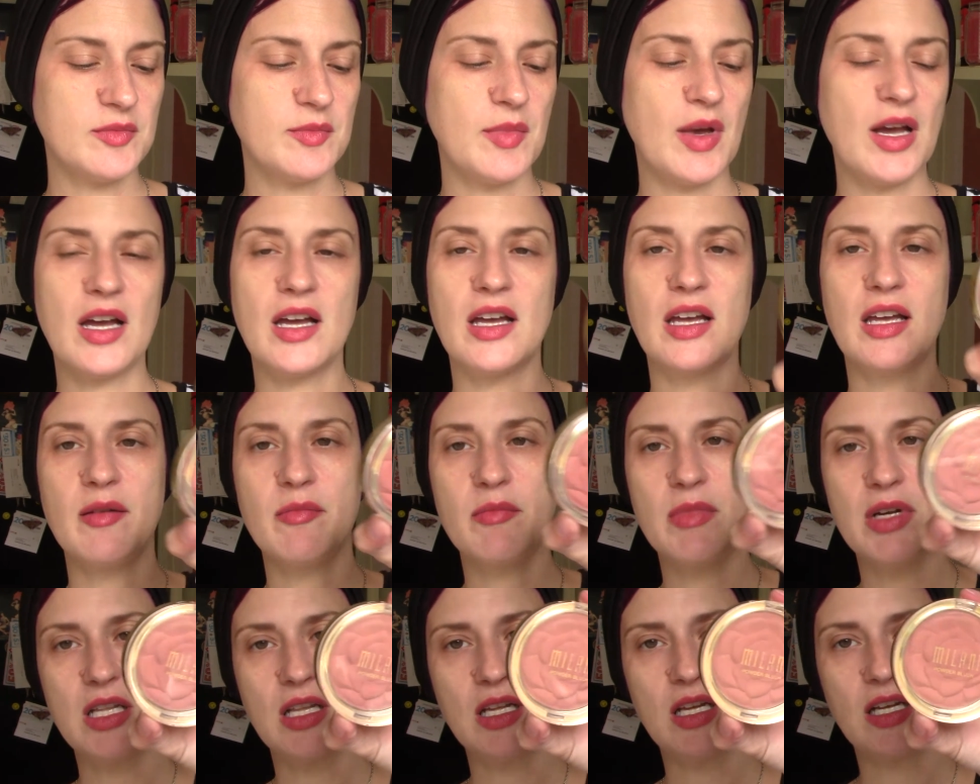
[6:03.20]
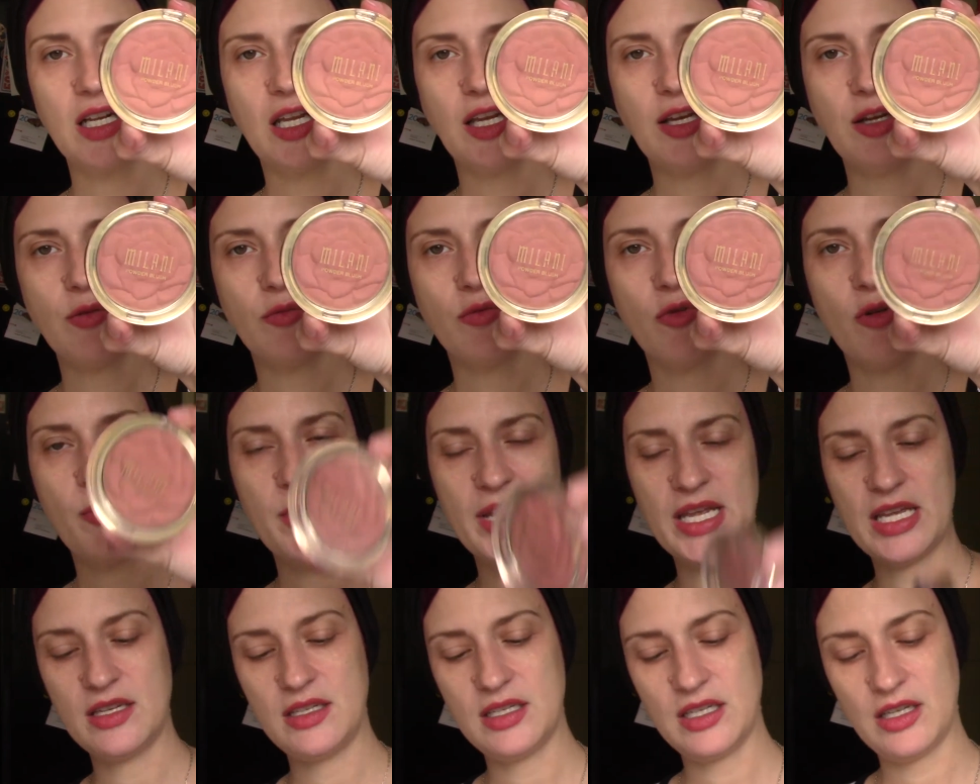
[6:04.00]
my Milani
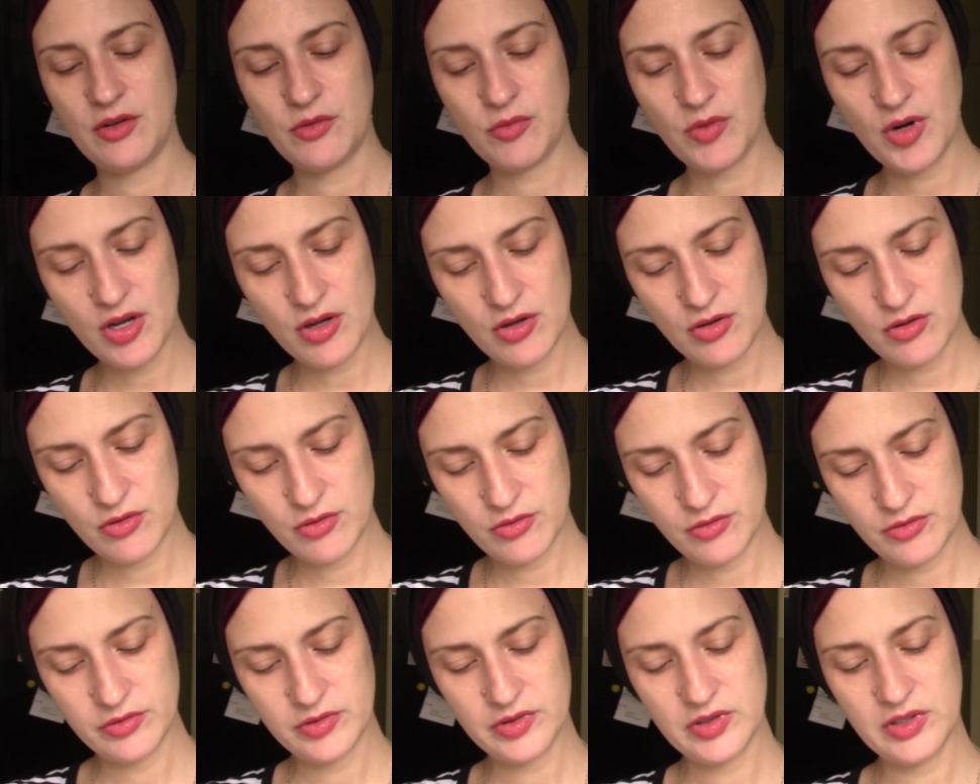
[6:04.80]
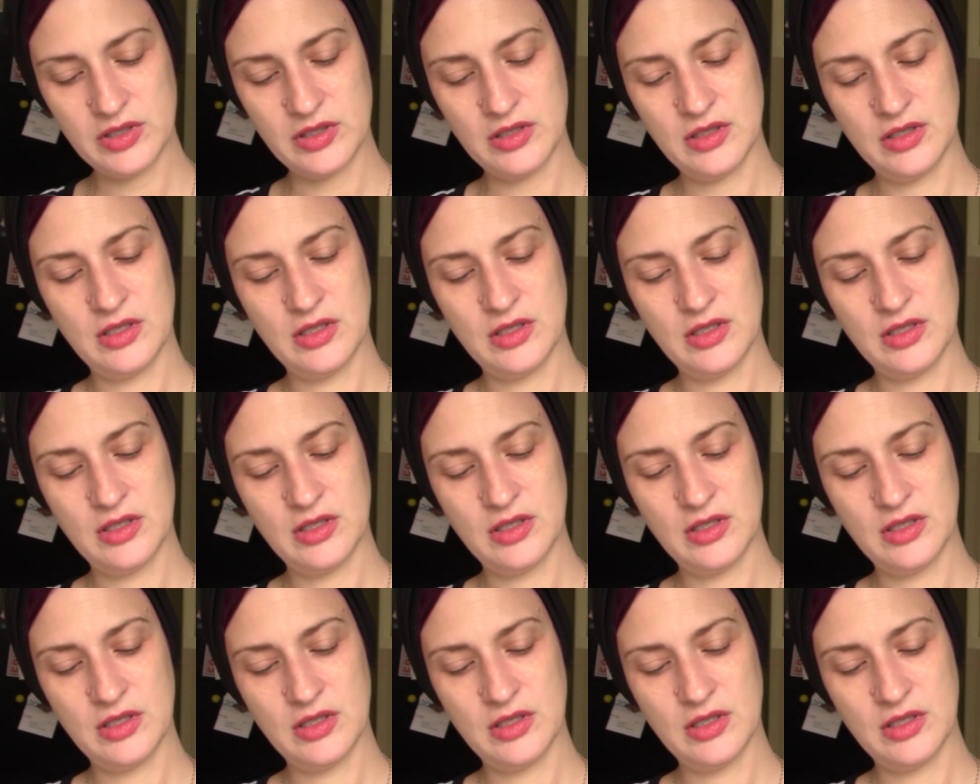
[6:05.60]
Romantic Rose.